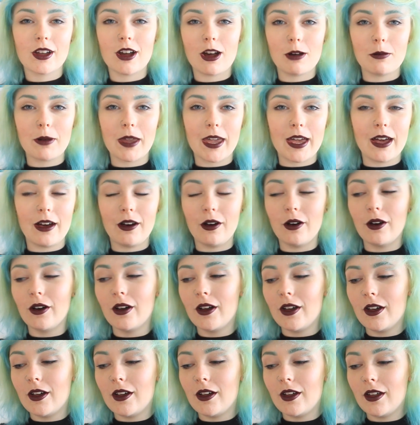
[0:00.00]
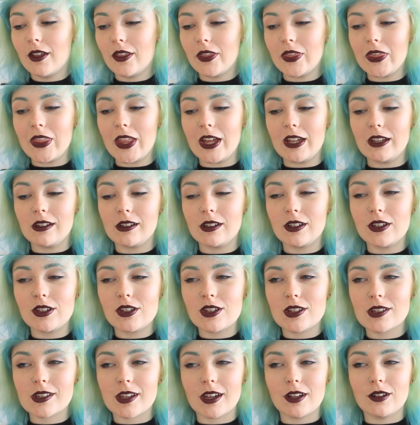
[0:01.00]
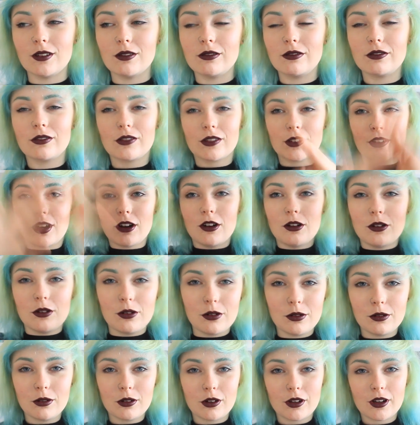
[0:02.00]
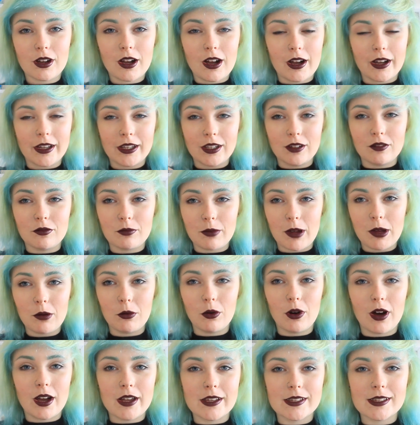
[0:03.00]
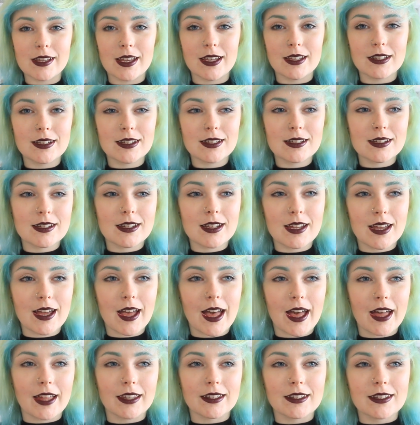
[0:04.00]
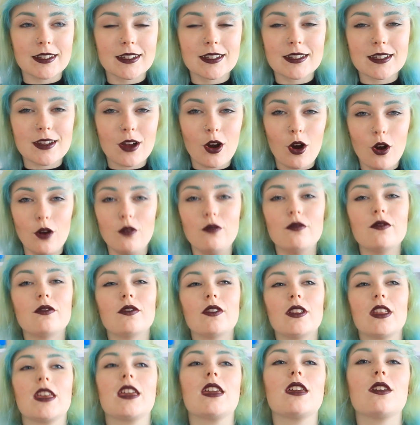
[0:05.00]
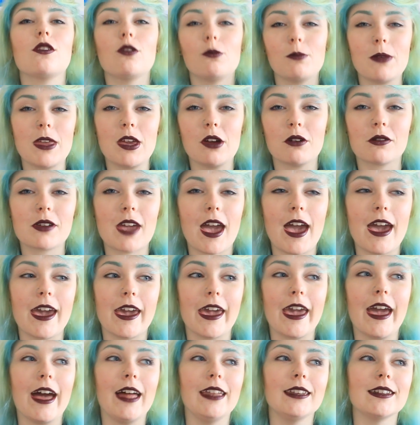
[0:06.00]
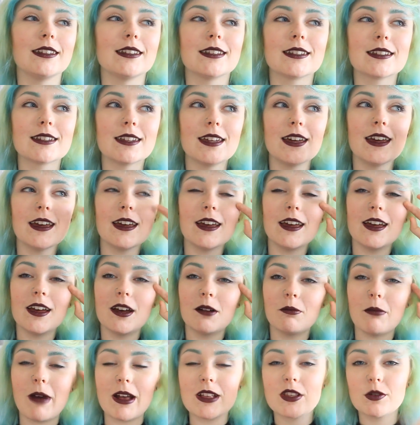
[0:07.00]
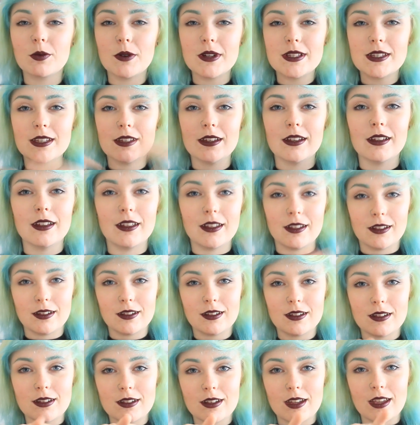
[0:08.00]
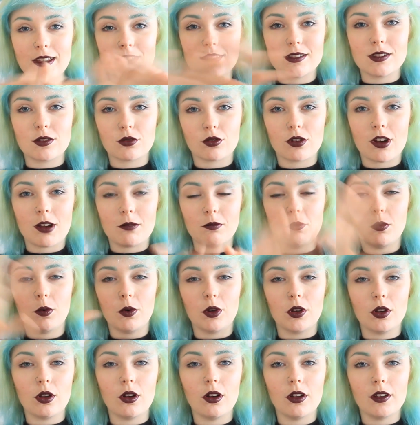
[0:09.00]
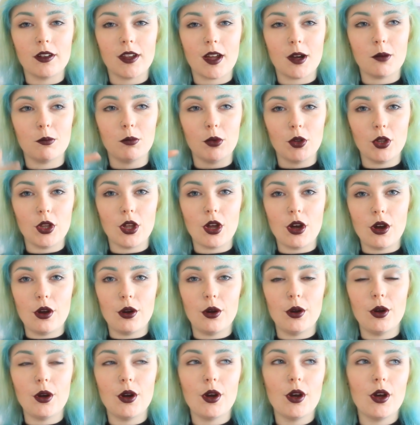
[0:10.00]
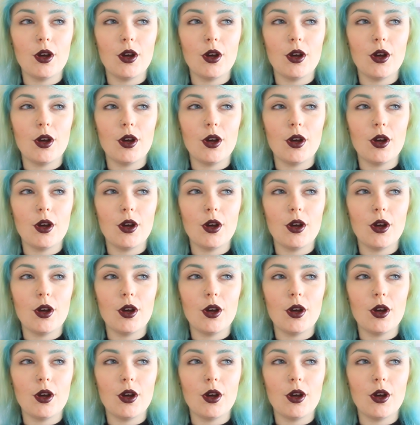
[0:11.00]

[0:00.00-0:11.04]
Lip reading: coming out, then just kind of go kind of by what I said, and hopefully you'll be okay. And my Twitter and Instagram and whatnot are down below,